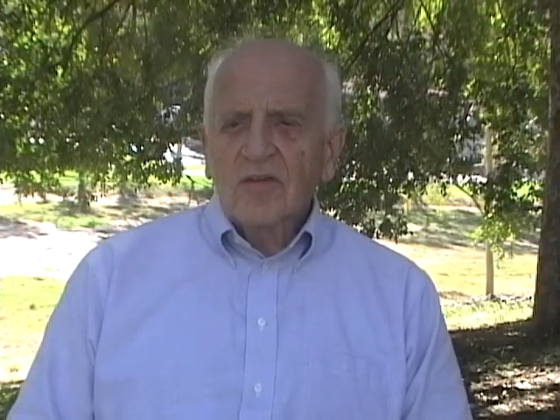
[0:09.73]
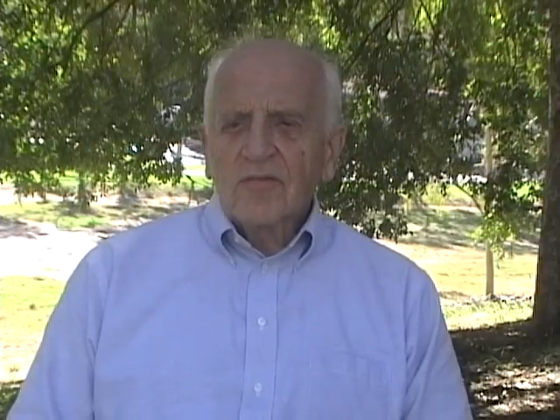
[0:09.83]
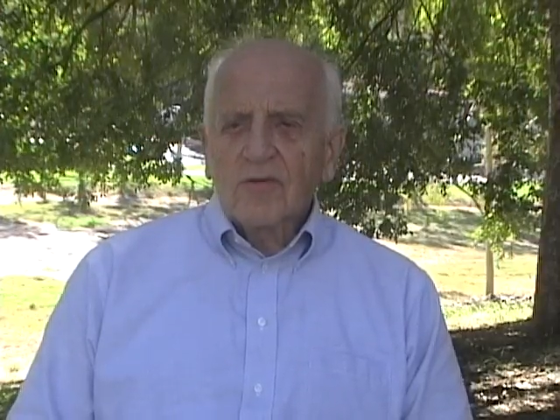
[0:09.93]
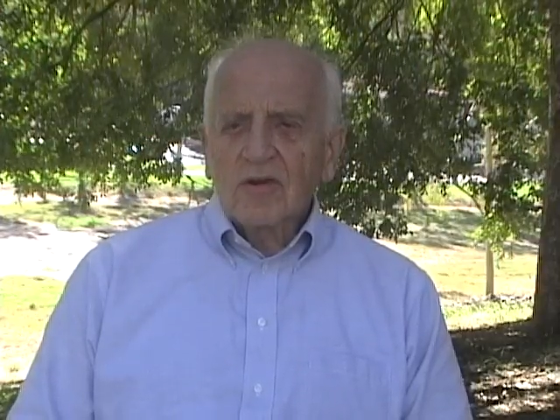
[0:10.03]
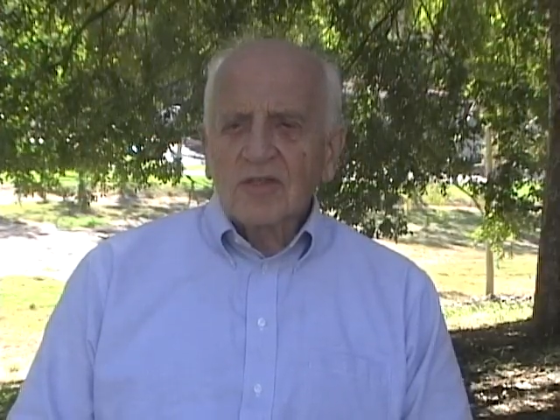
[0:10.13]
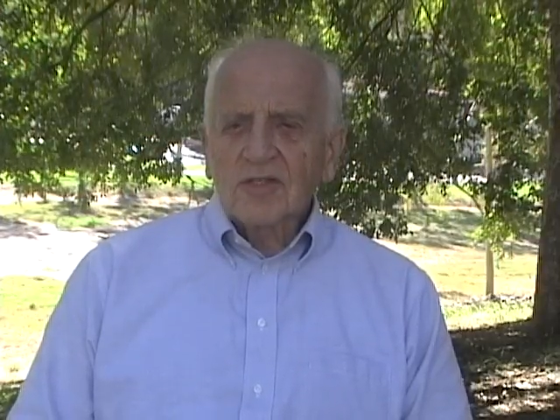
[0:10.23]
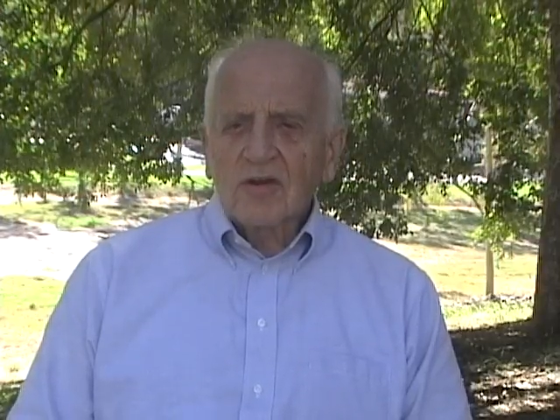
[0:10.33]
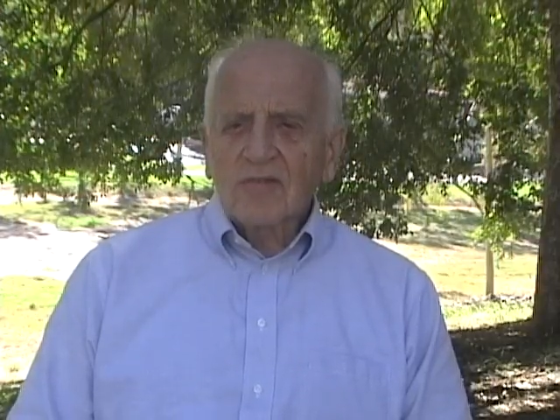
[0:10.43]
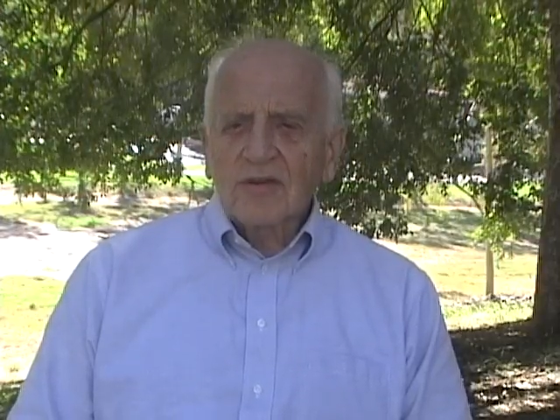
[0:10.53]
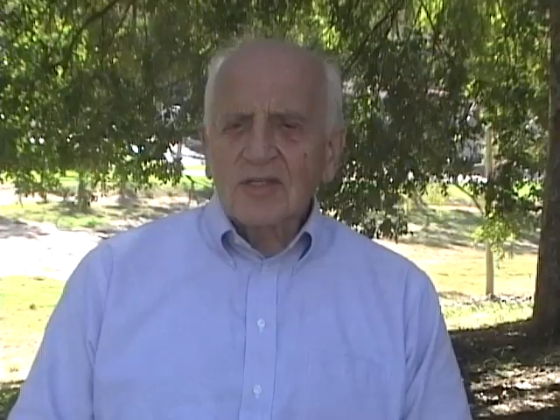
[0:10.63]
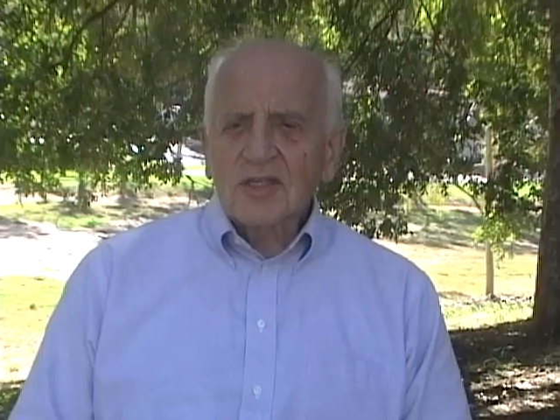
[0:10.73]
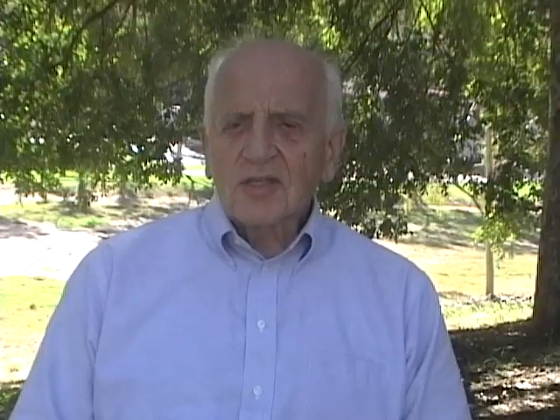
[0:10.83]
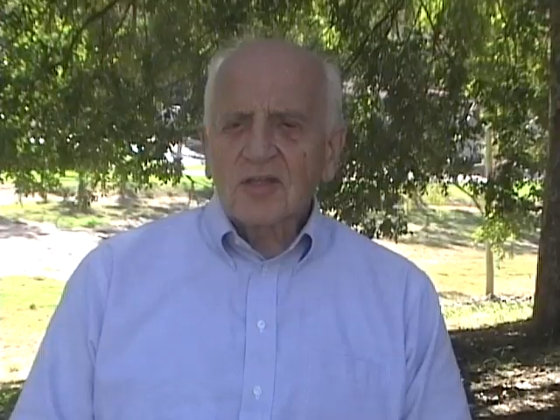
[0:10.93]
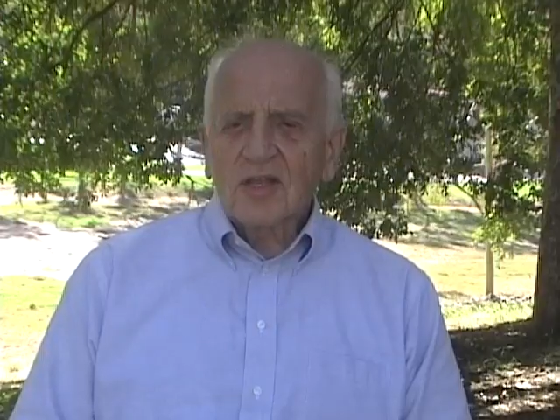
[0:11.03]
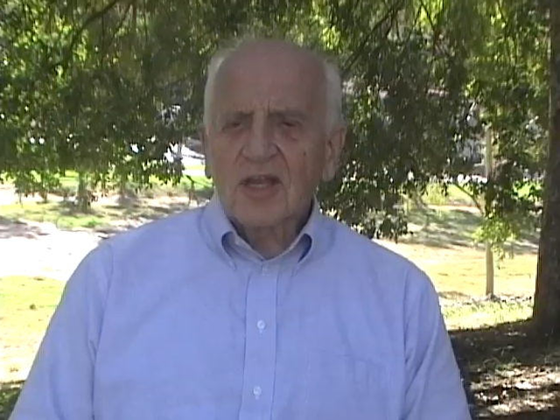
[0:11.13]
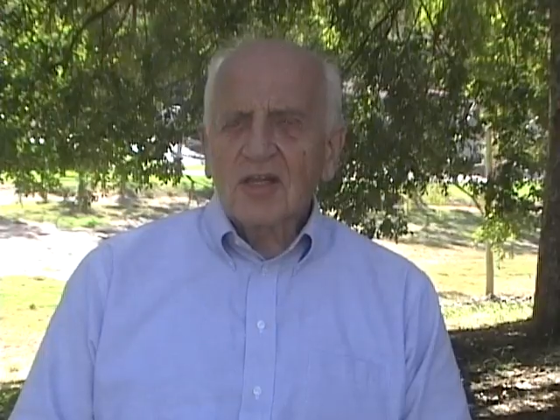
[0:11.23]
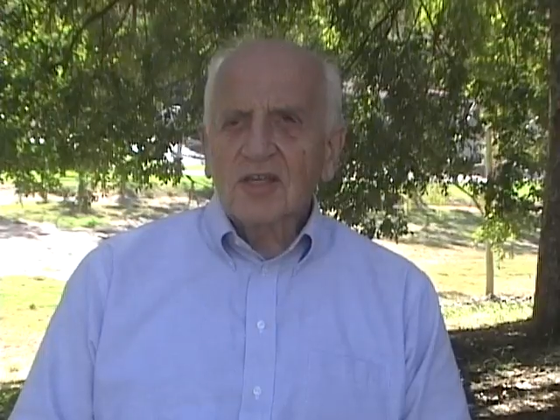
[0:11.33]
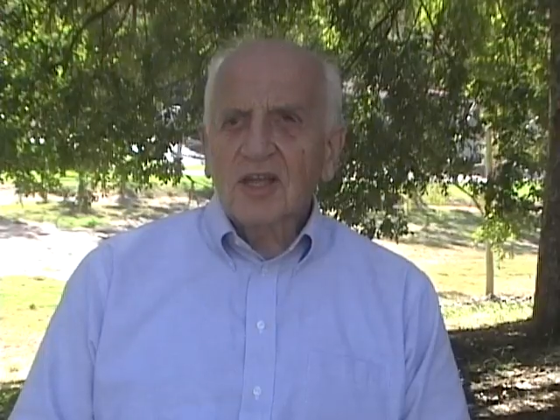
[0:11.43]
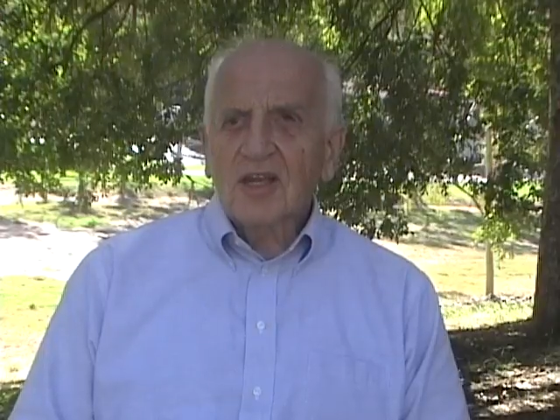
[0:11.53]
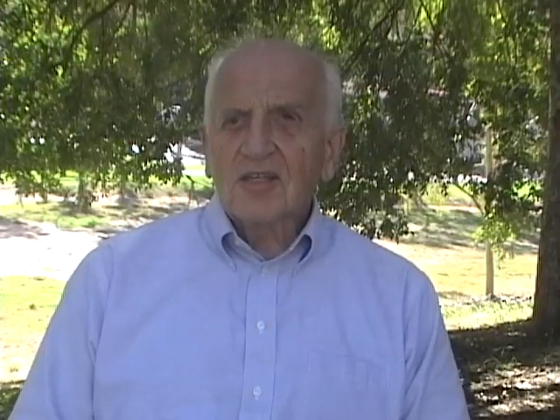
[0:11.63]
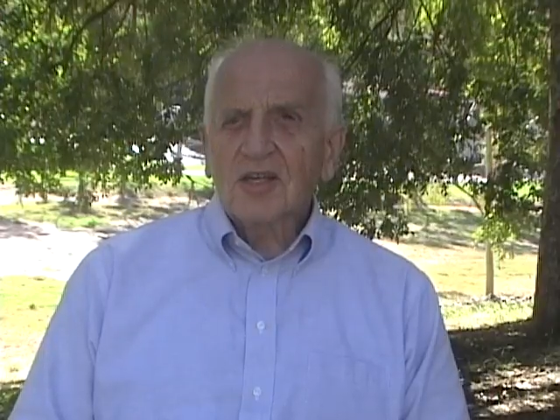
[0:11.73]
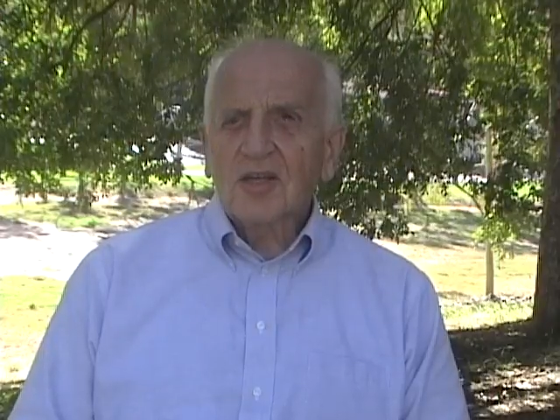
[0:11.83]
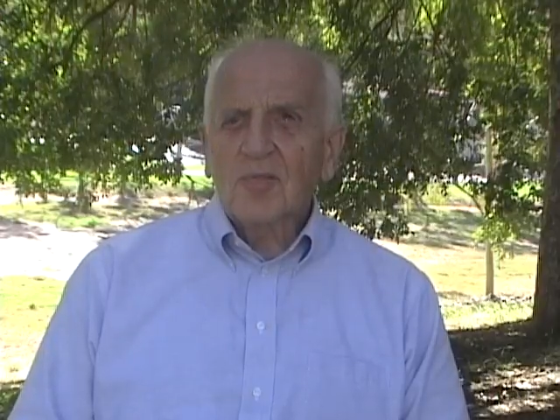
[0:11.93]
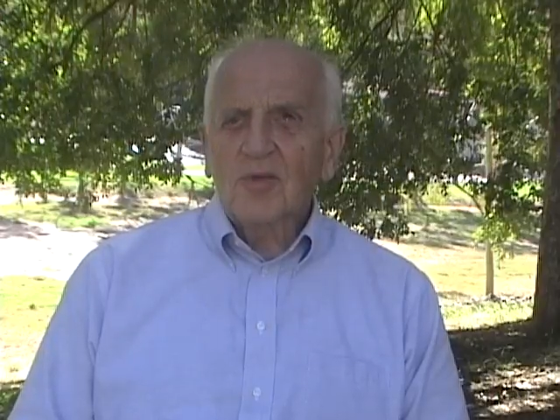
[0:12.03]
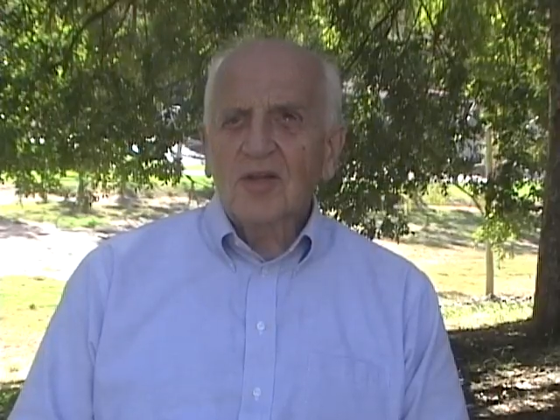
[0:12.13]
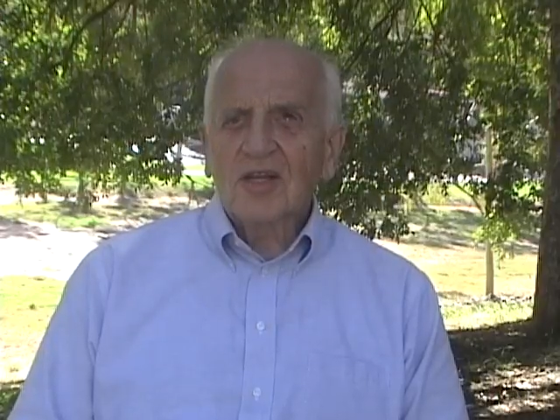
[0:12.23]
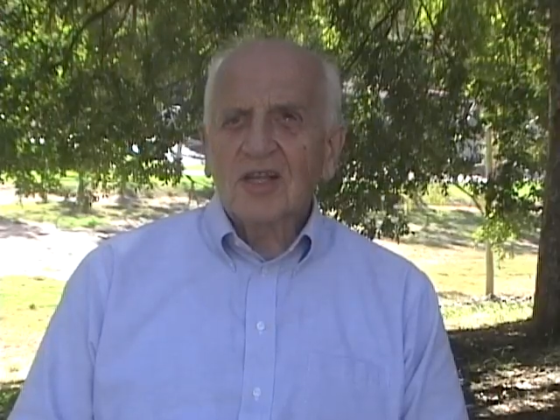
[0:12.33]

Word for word: for service to the education community.